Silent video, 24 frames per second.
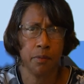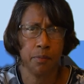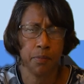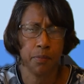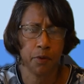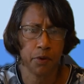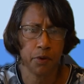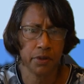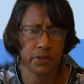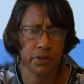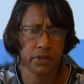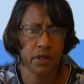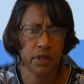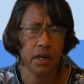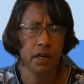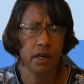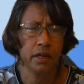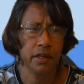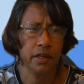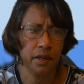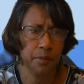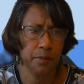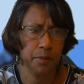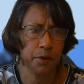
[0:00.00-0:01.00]
reports,
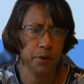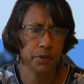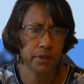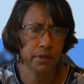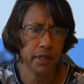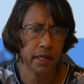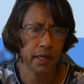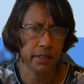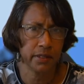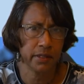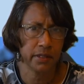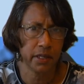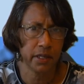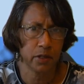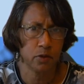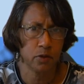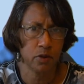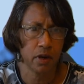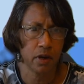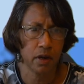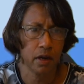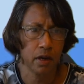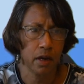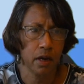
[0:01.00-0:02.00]
yearbooks,
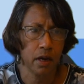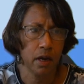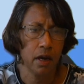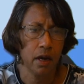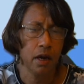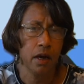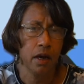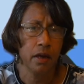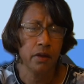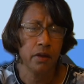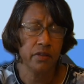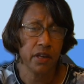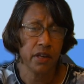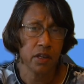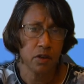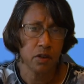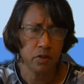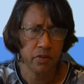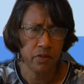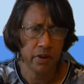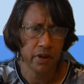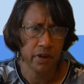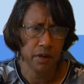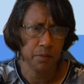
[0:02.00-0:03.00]
etc.
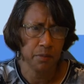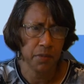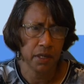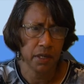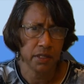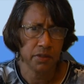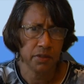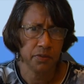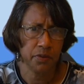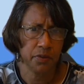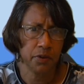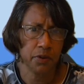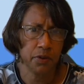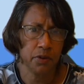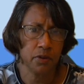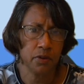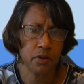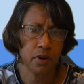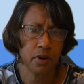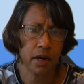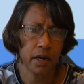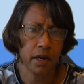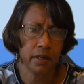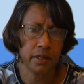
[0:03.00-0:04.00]
Thank you very much for
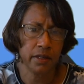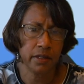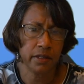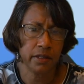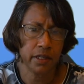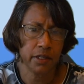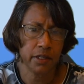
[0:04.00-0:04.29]
your kind